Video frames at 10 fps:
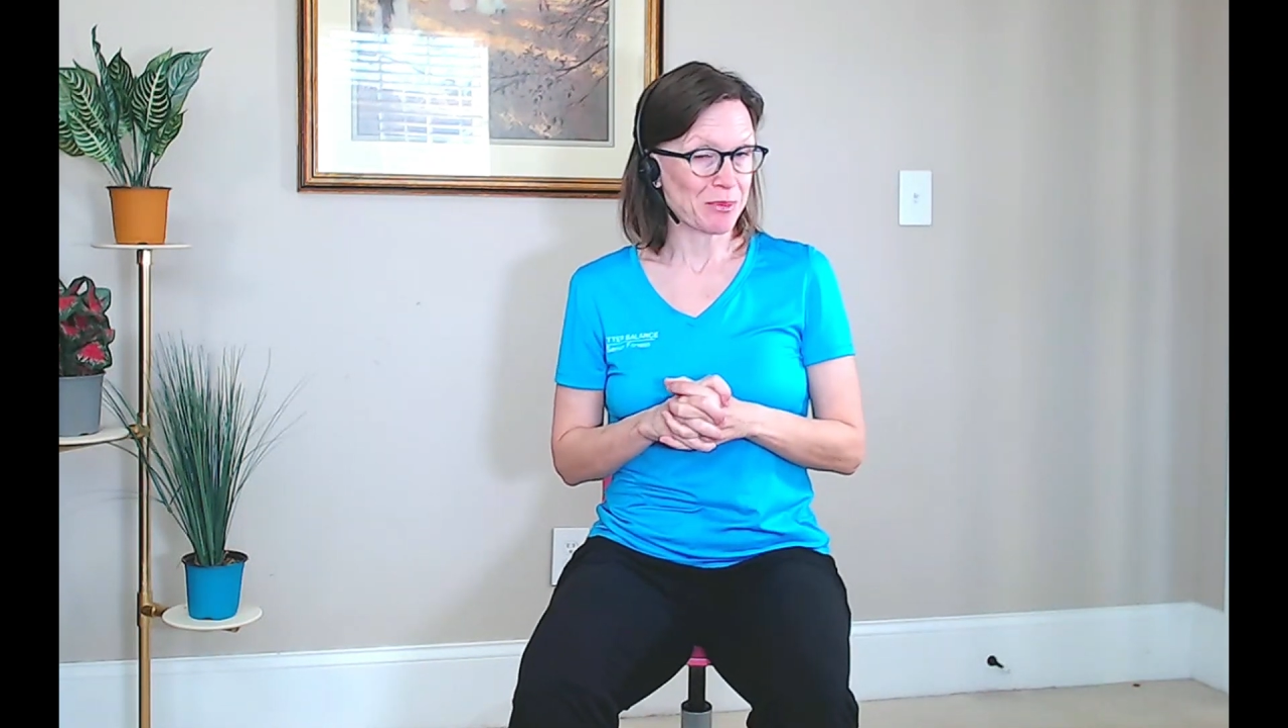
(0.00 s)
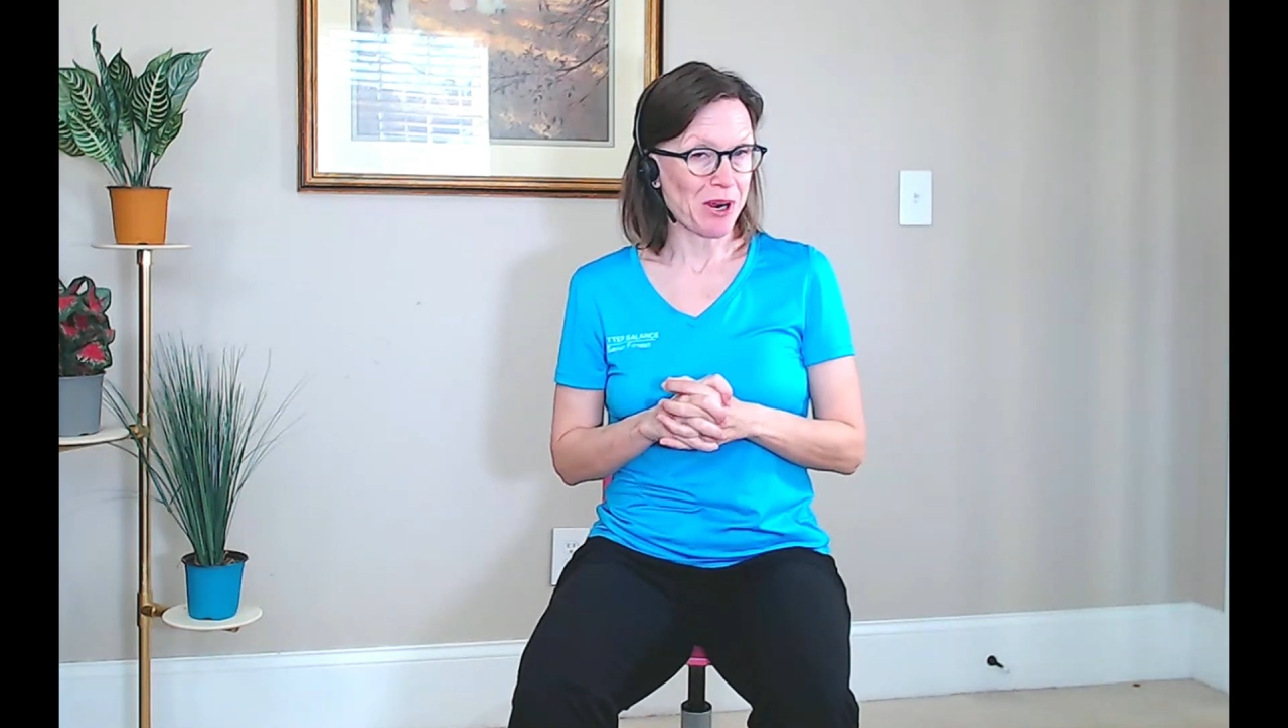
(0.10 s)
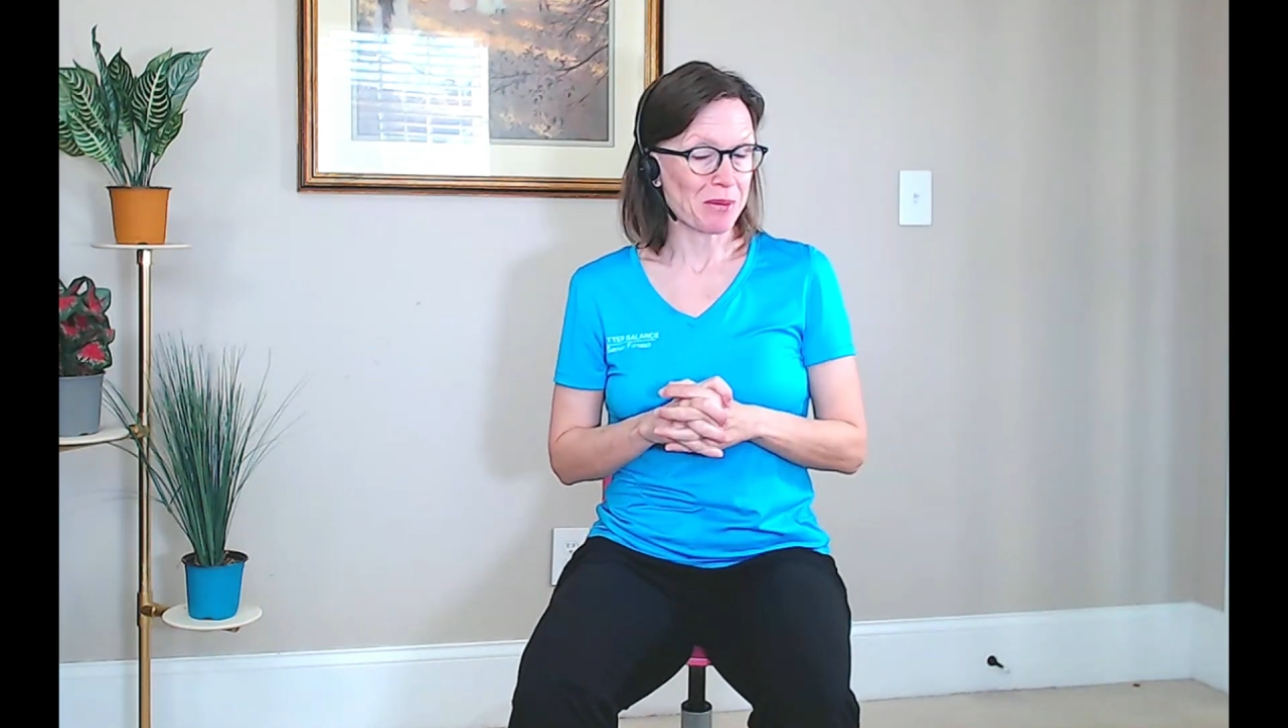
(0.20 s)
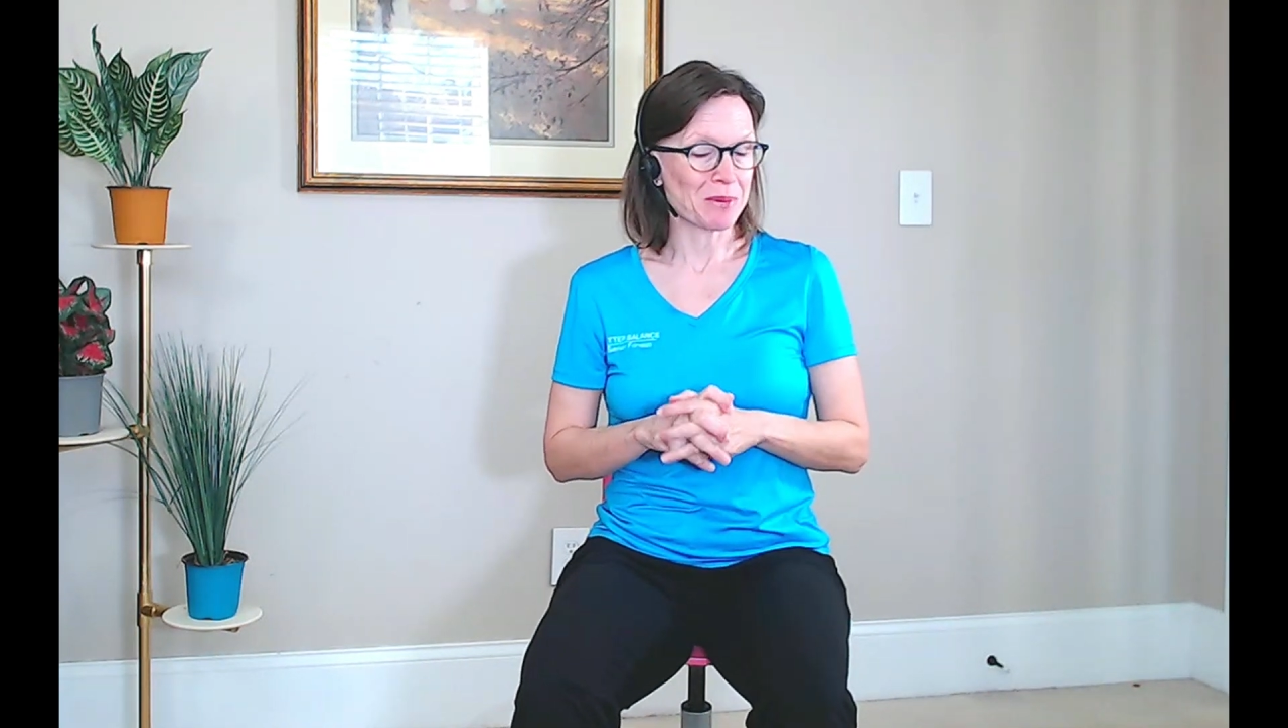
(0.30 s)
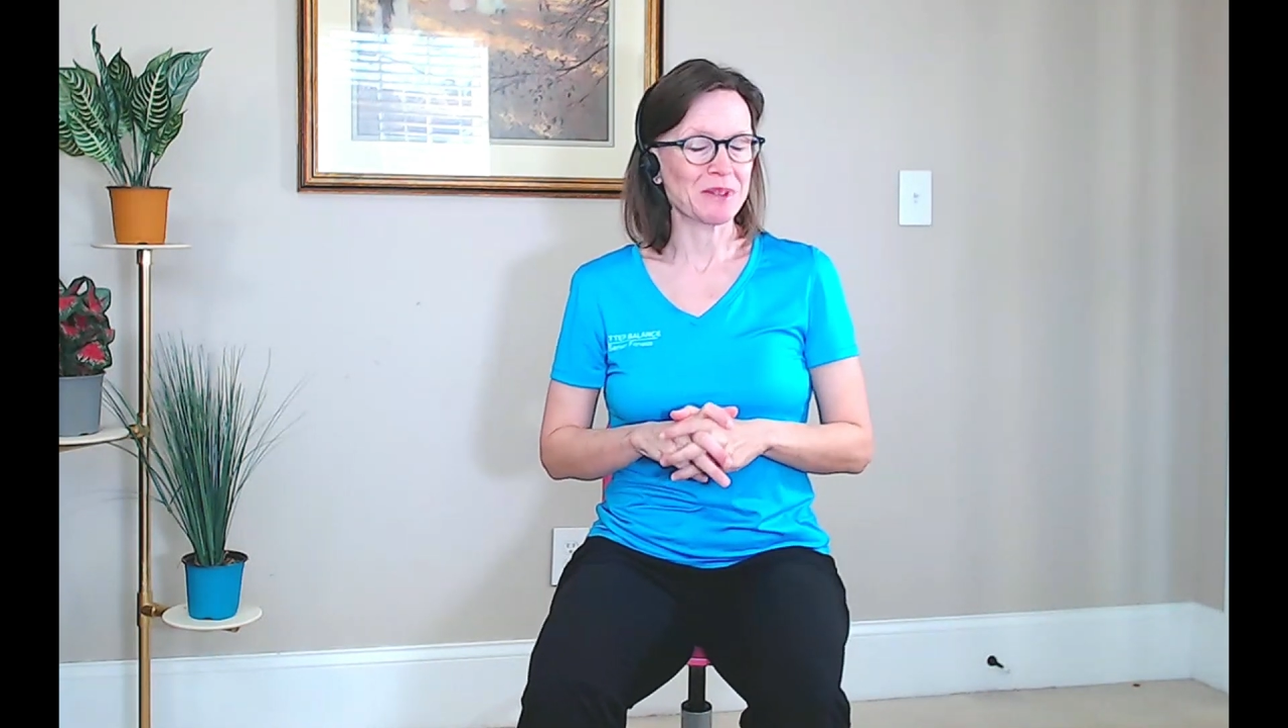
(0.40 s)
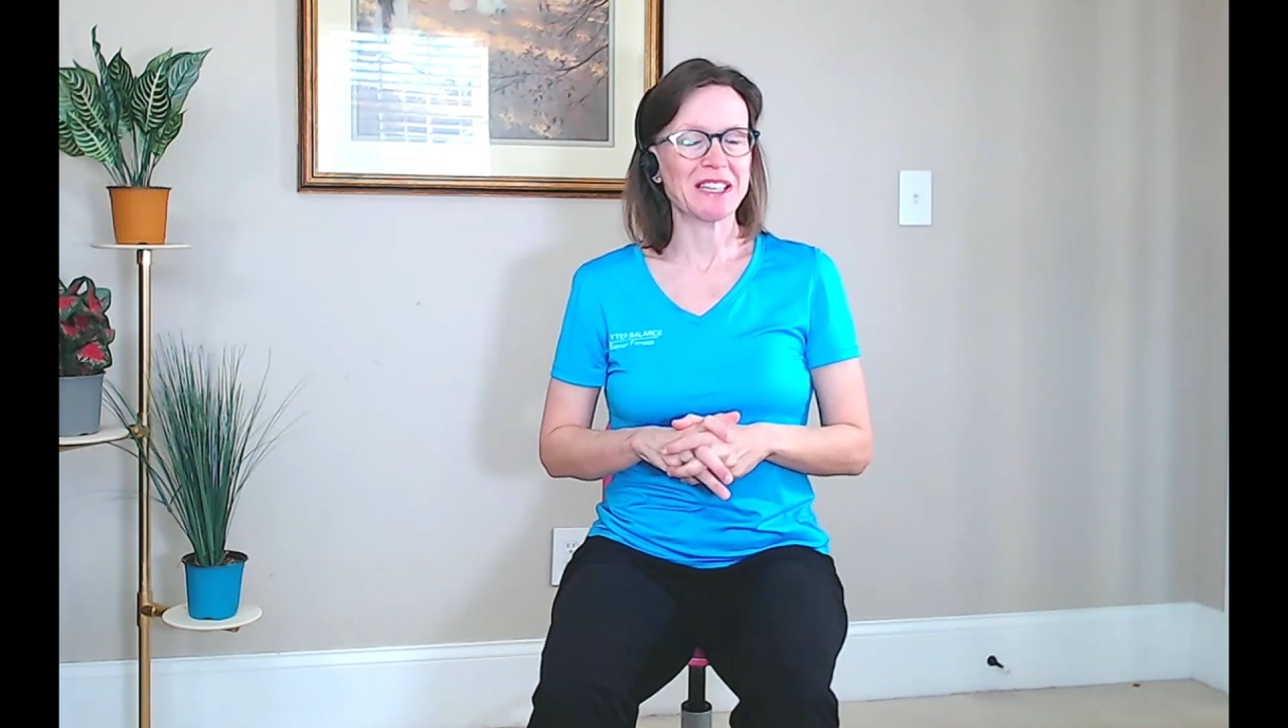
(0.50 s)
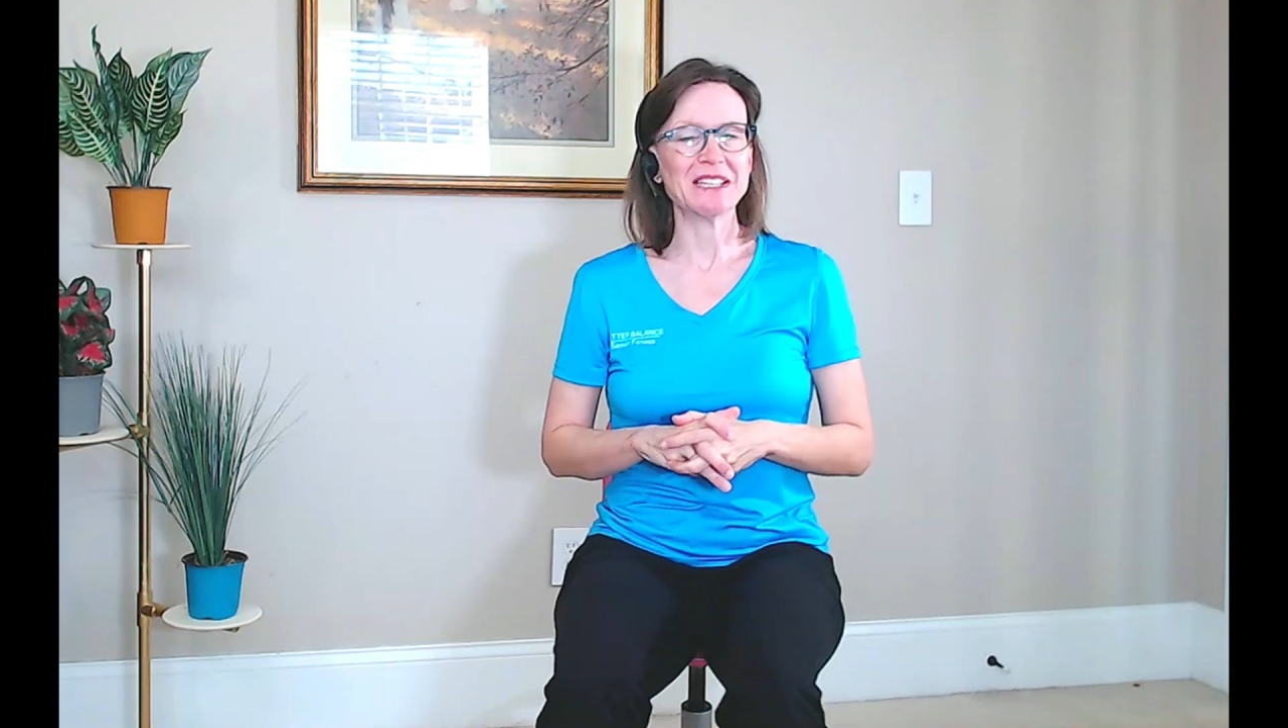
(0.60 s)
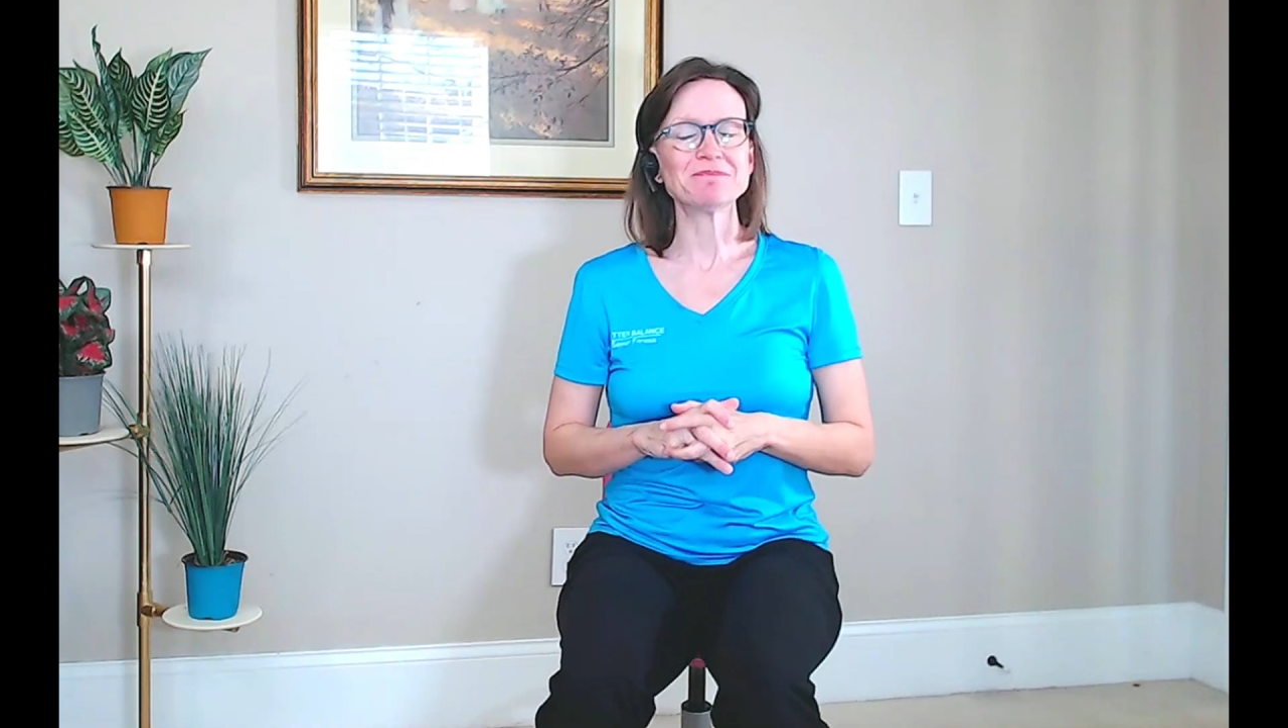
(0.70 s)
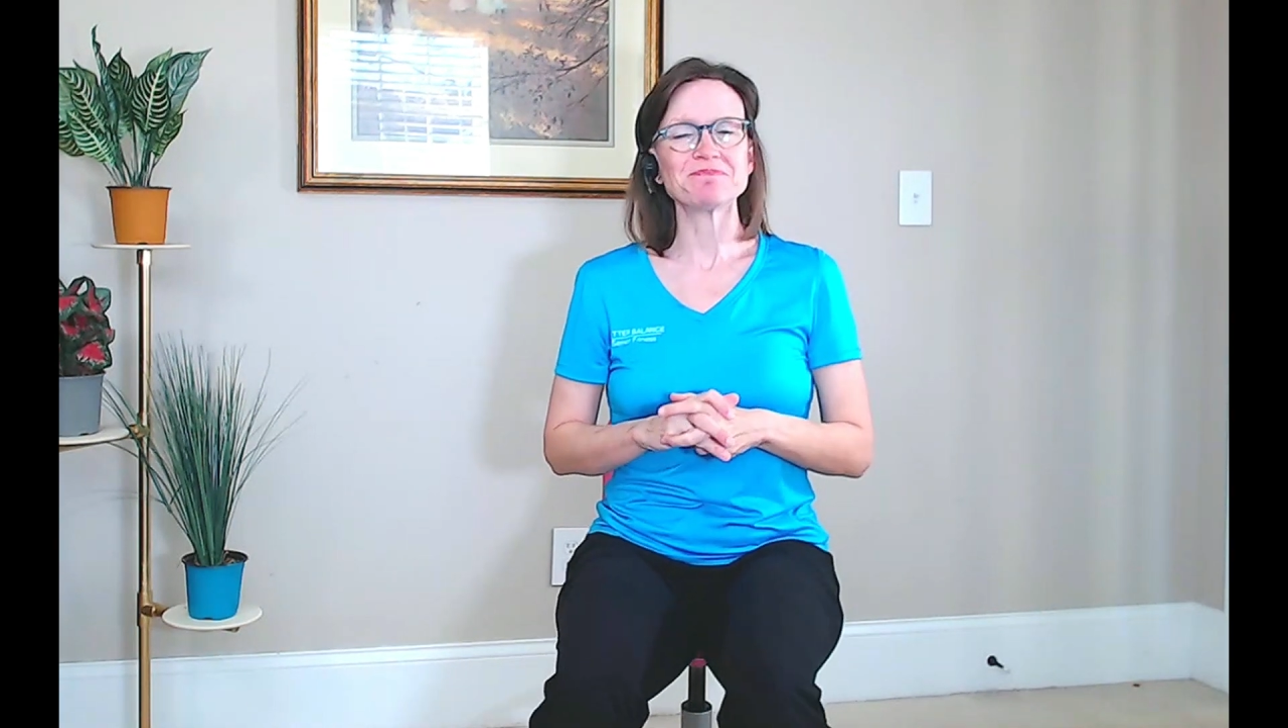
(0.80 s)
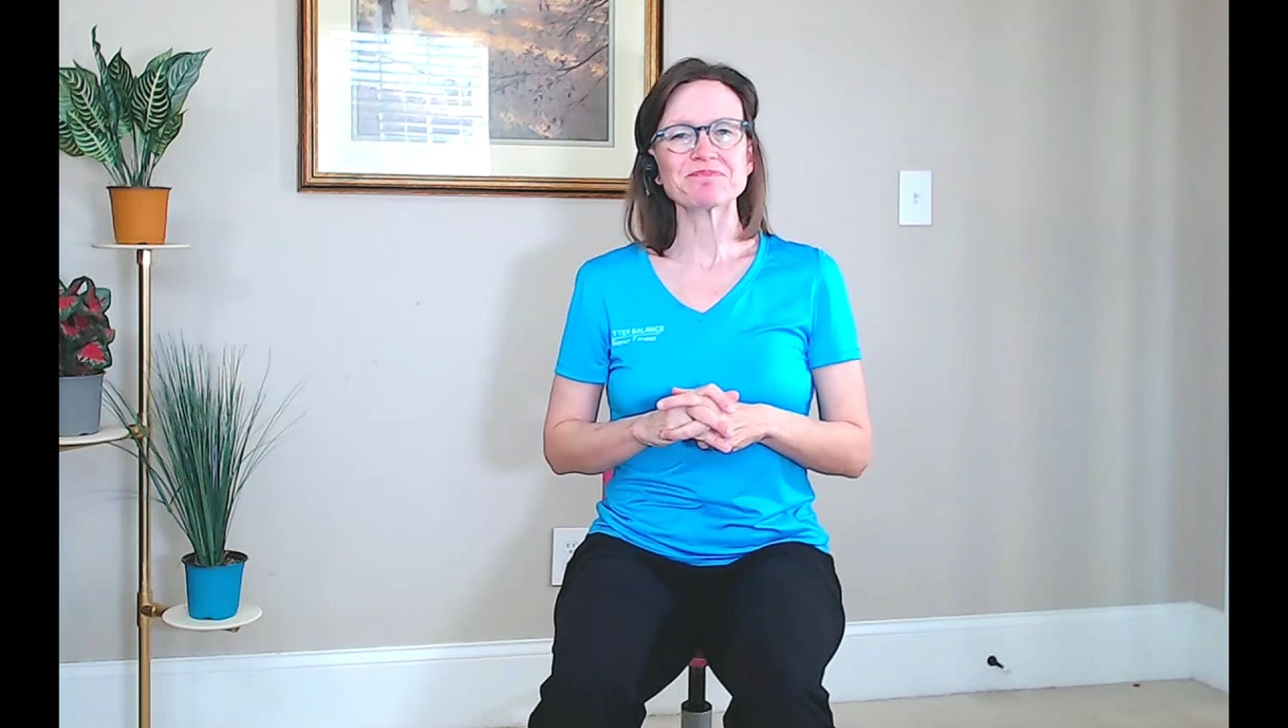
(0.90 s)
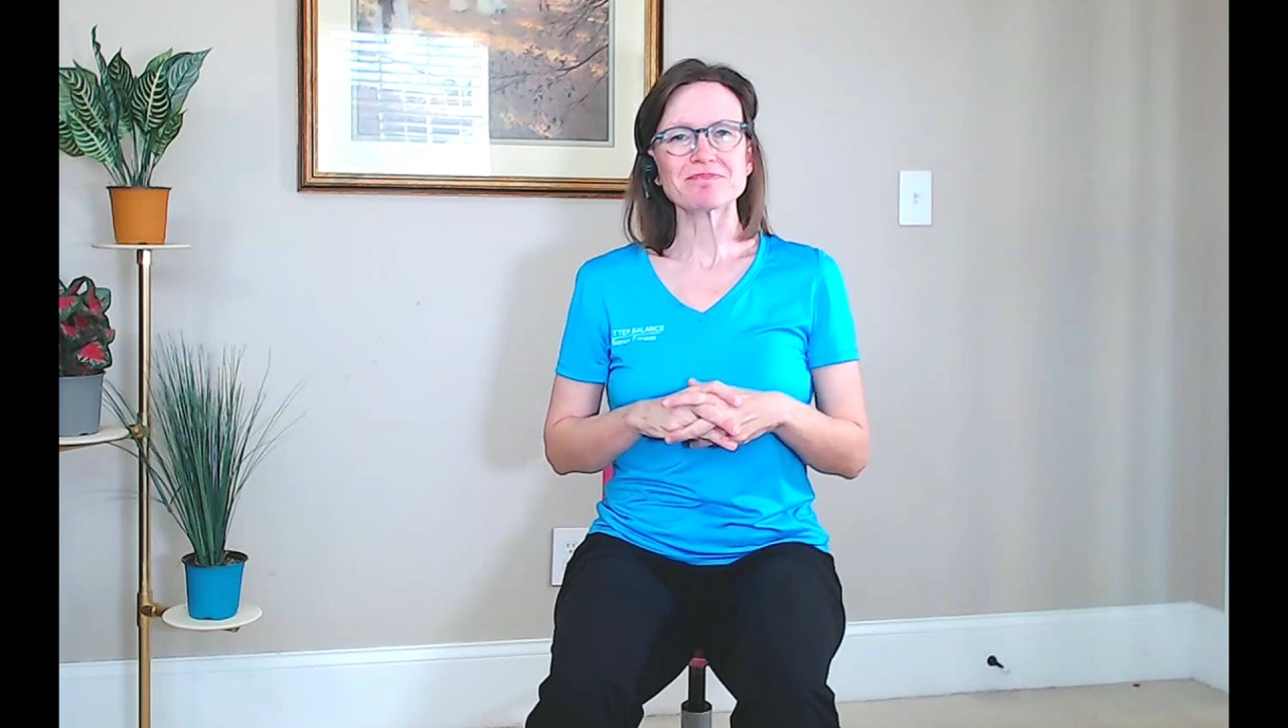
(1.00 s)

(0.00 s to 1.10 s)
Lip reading: probably.